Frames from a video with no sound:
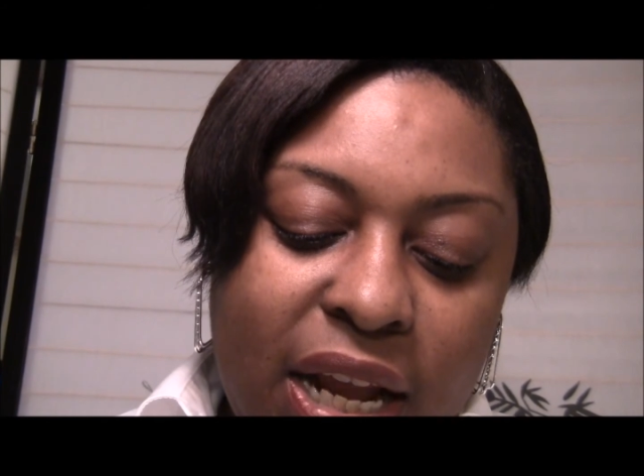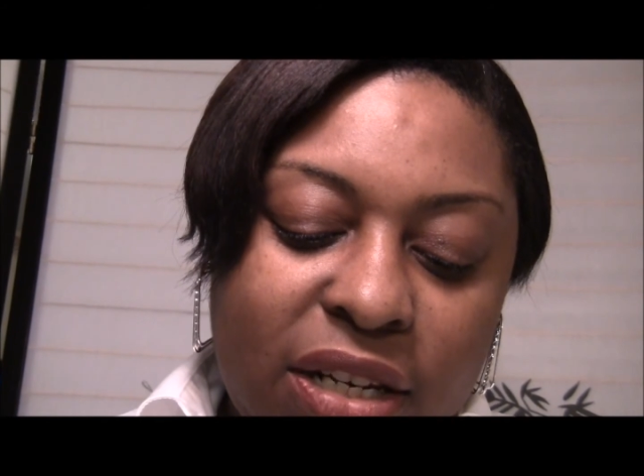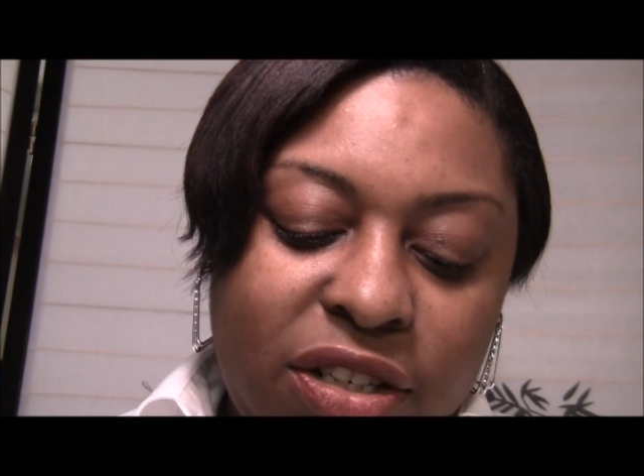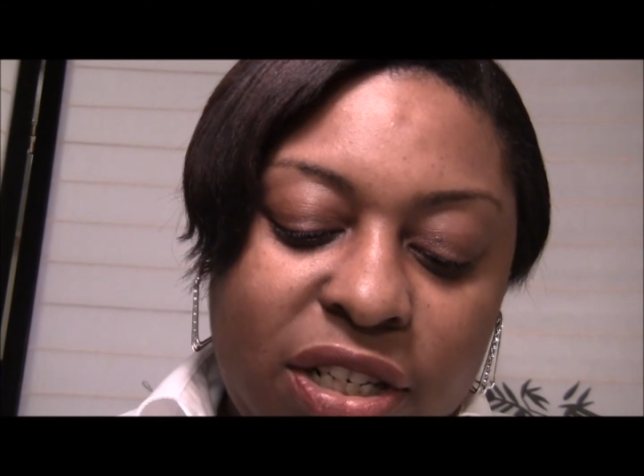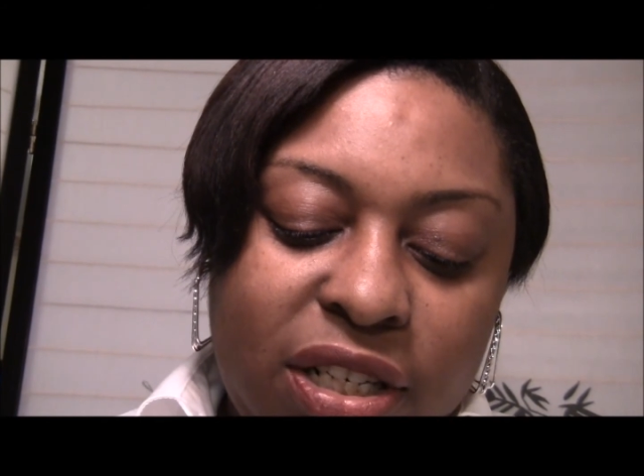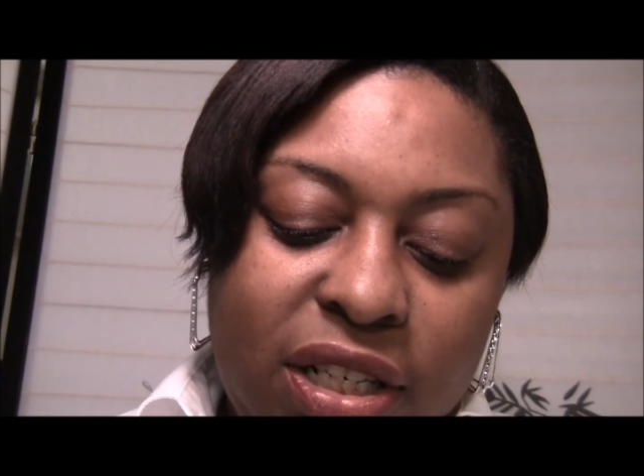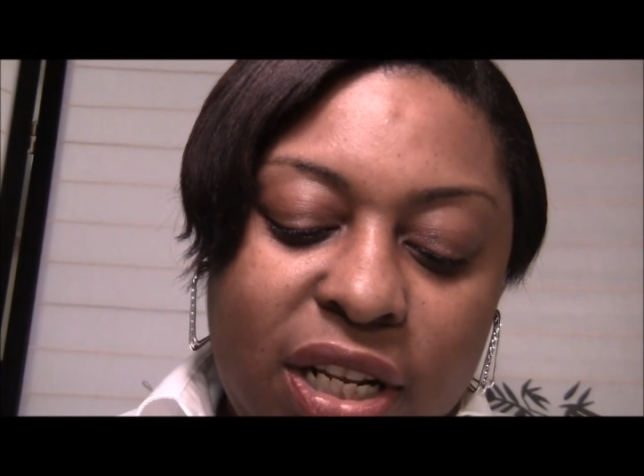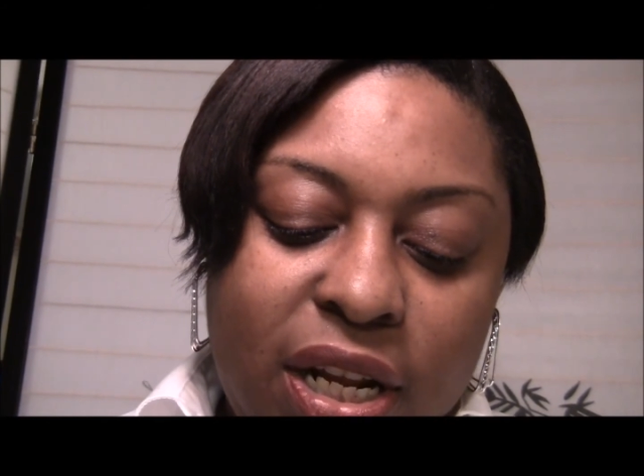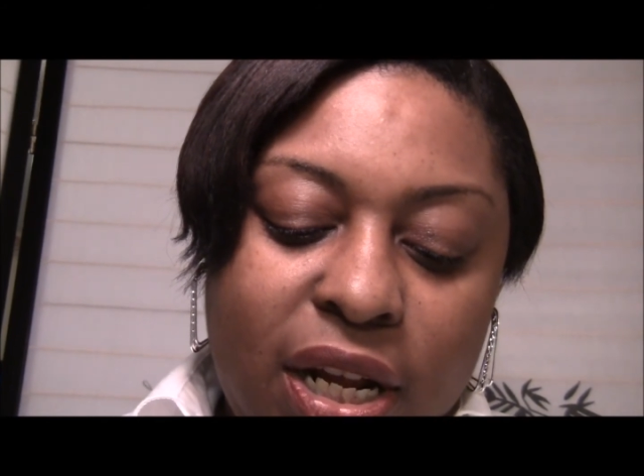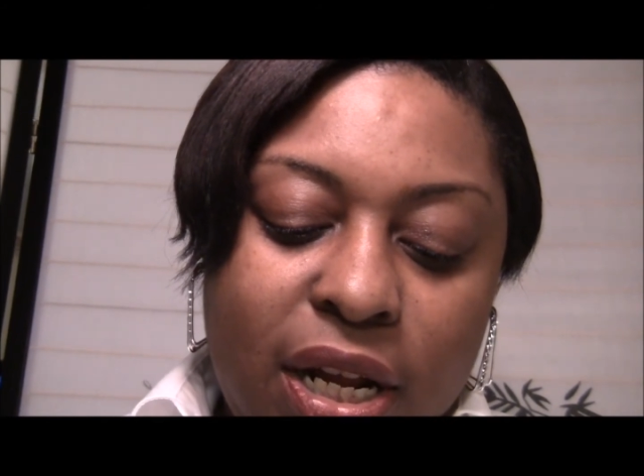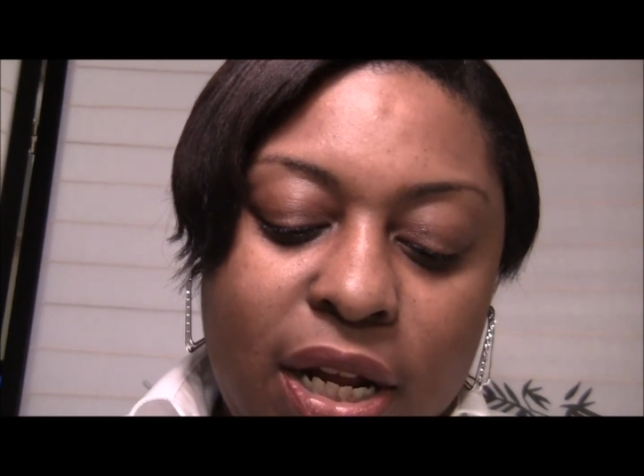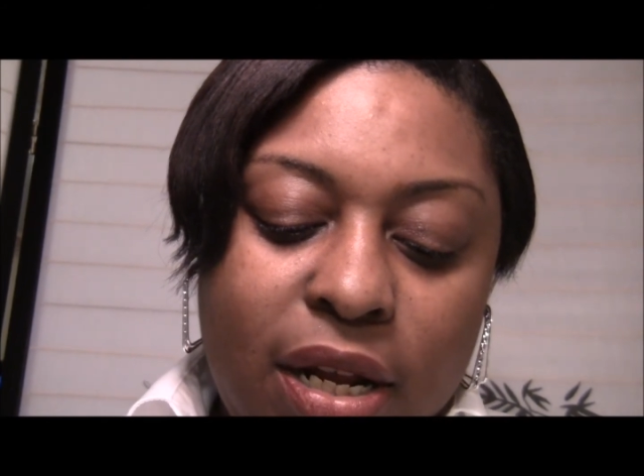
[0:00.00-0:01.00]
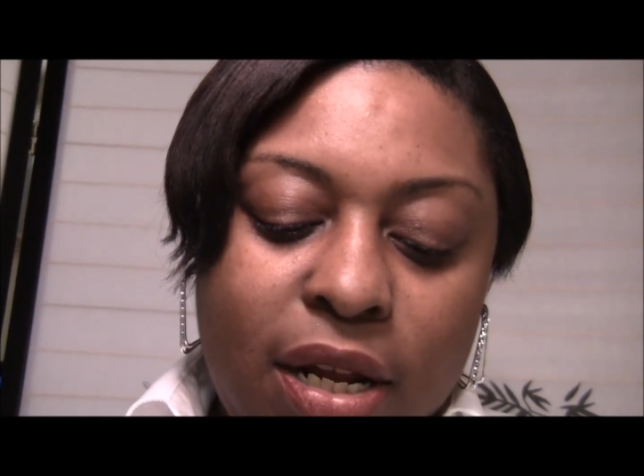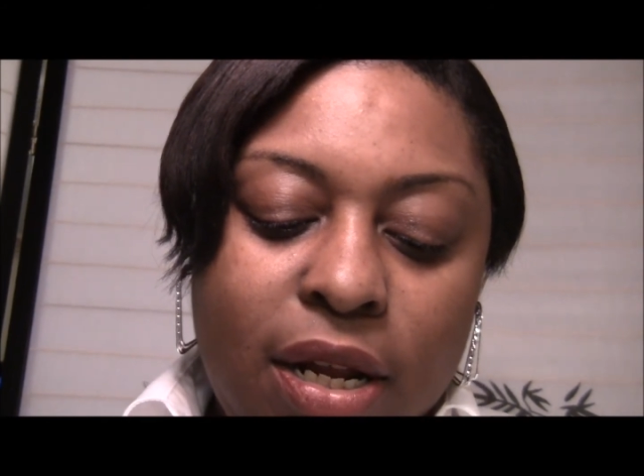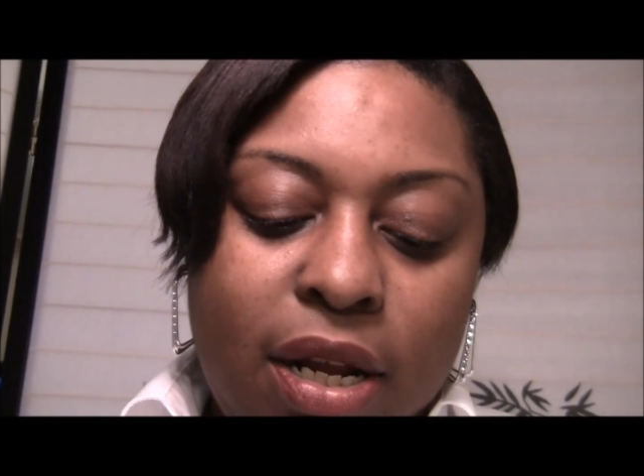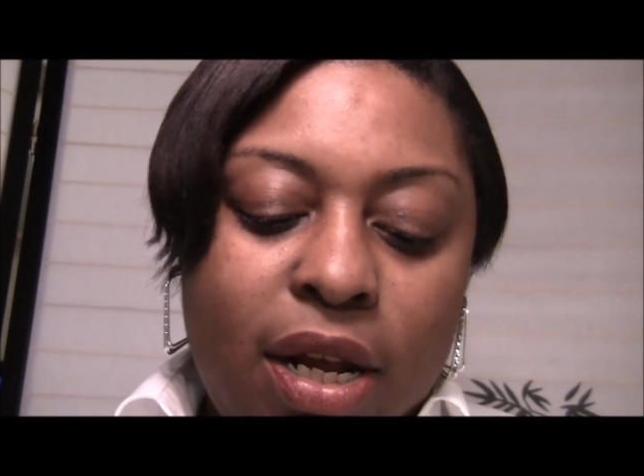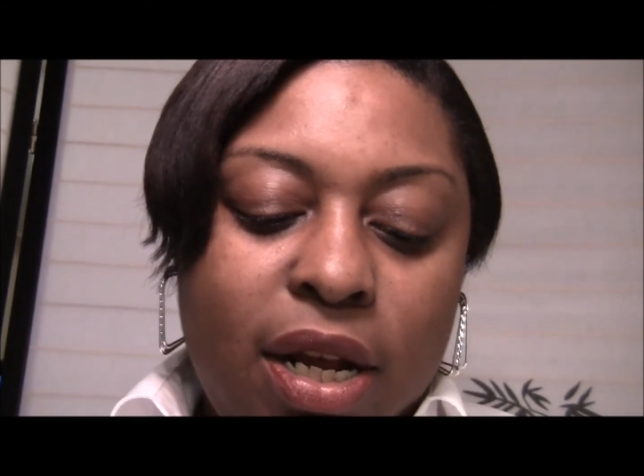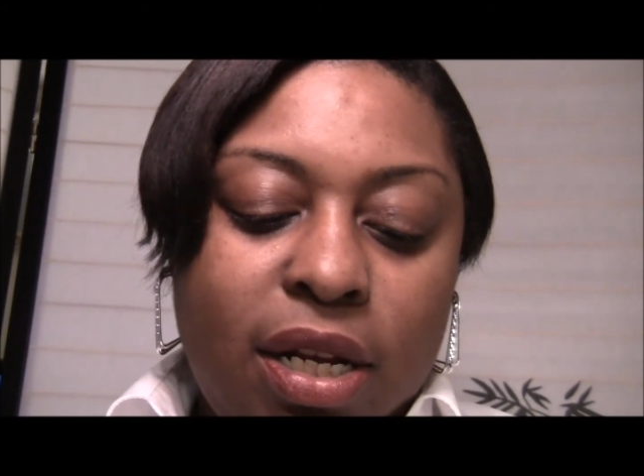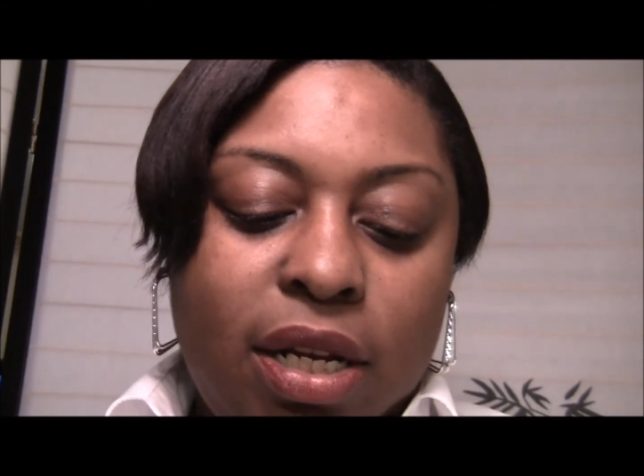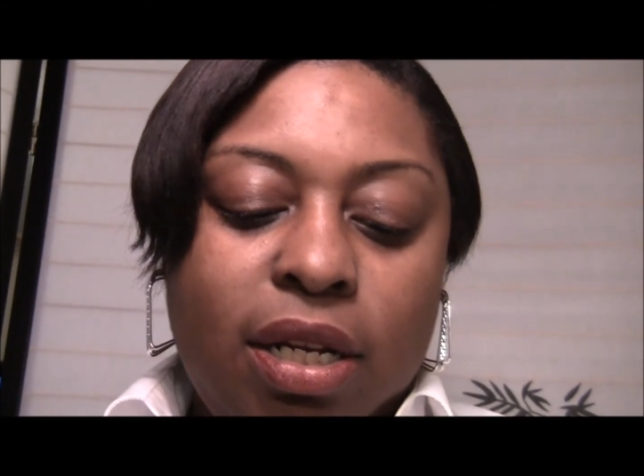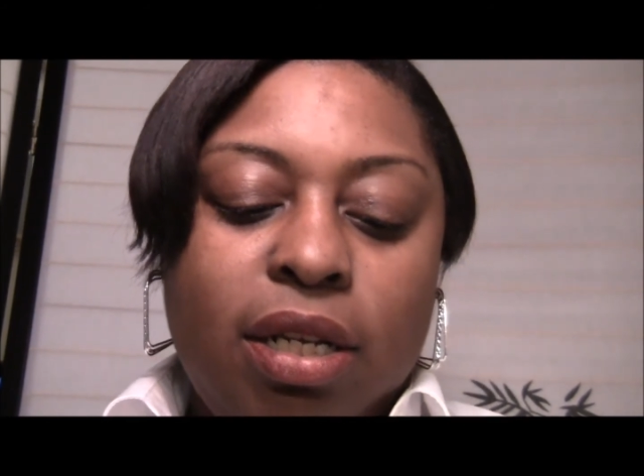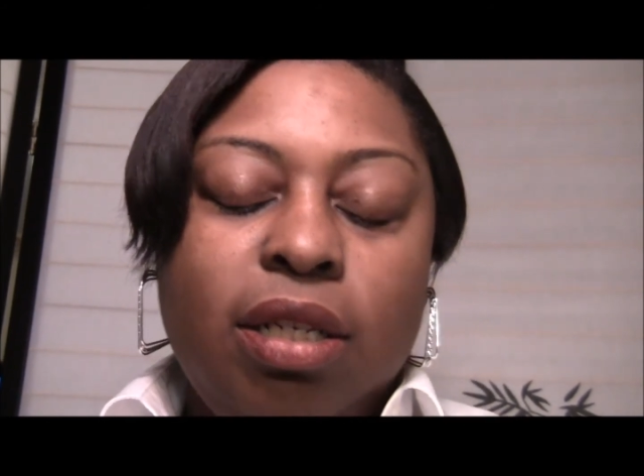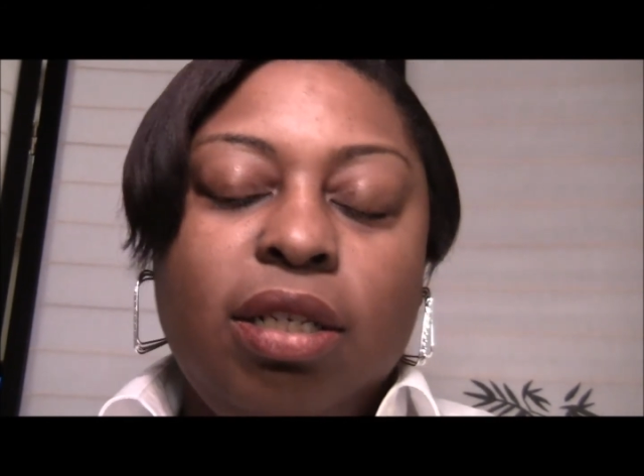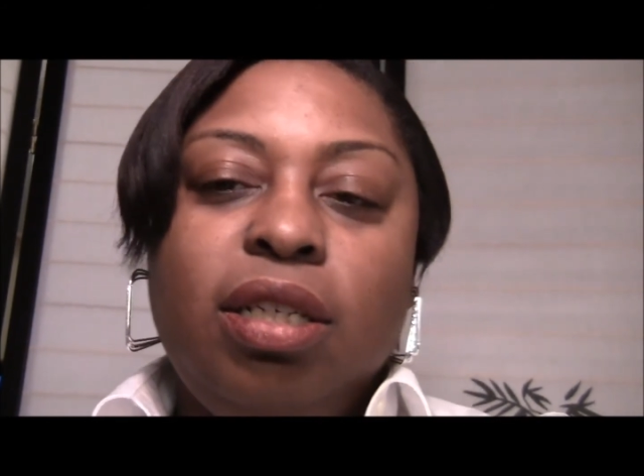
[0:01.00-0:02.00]
It's just the
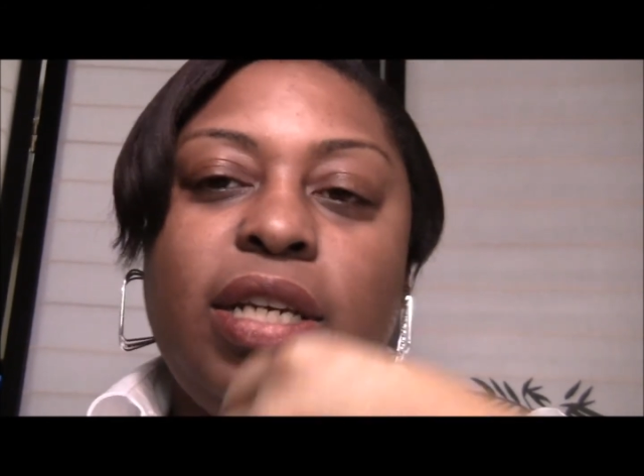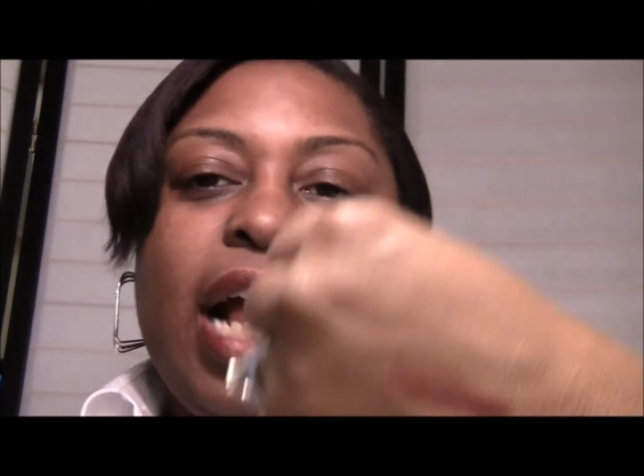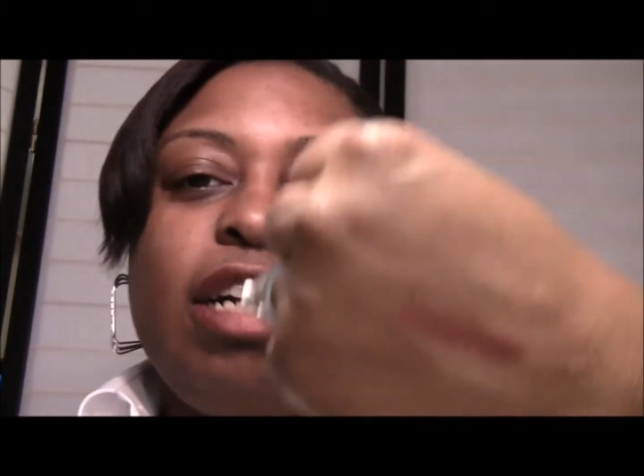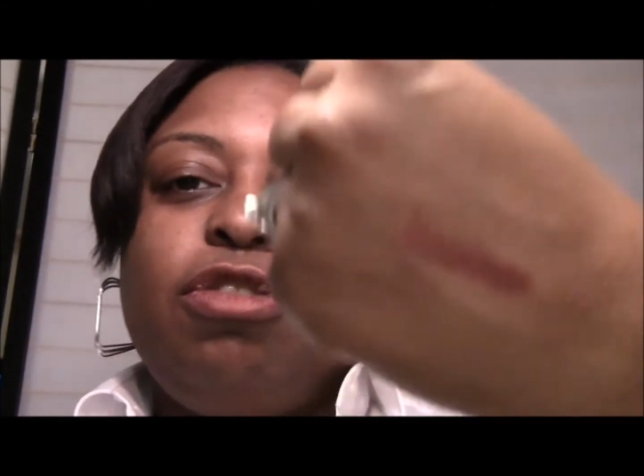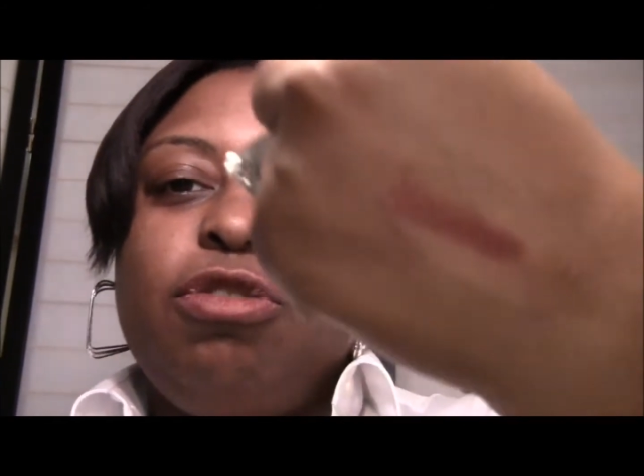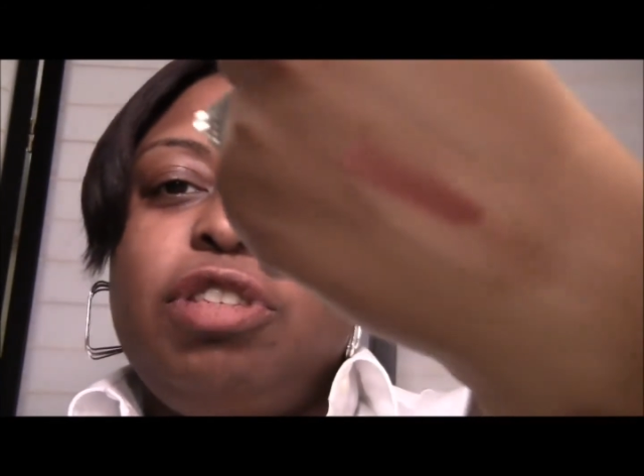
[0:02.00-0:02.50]
natural